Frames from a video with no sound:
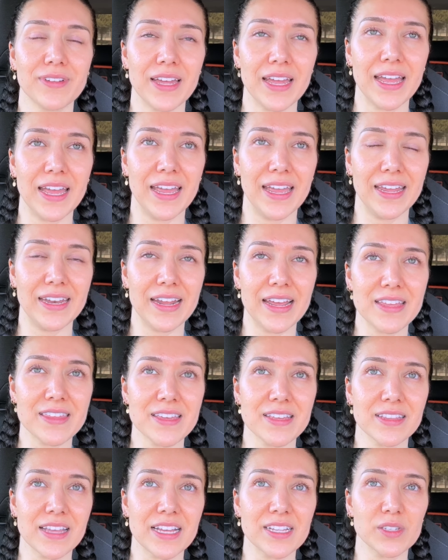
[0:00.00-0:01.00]
And I
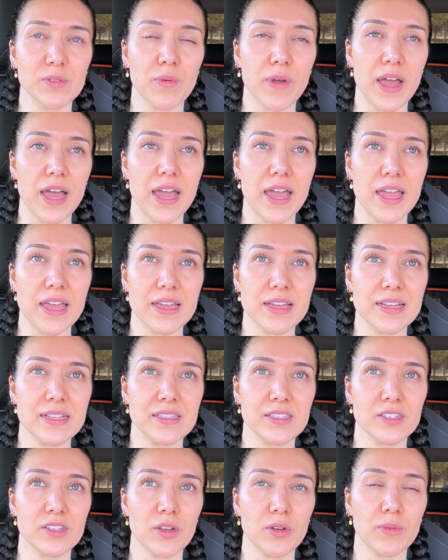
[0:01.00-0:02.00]
think that's why
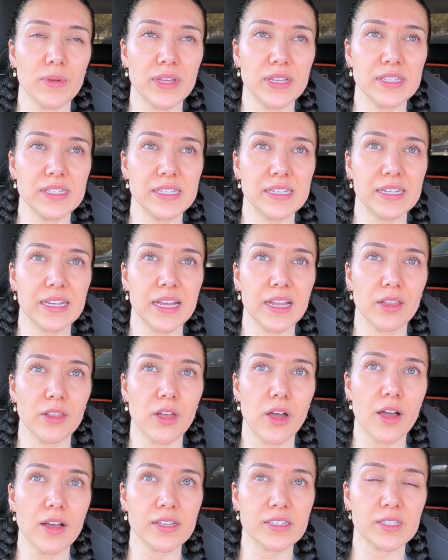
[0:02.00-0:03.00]
it's so easy to get
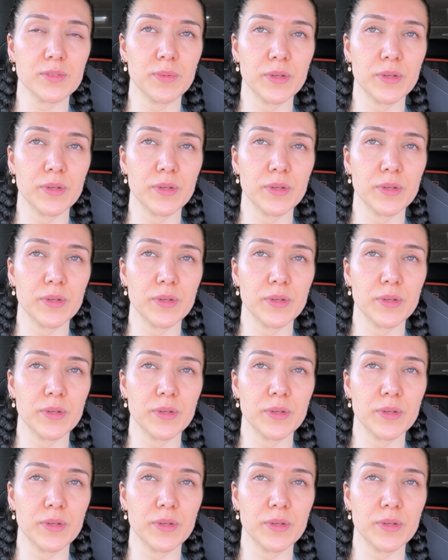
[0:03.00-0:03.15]
lost,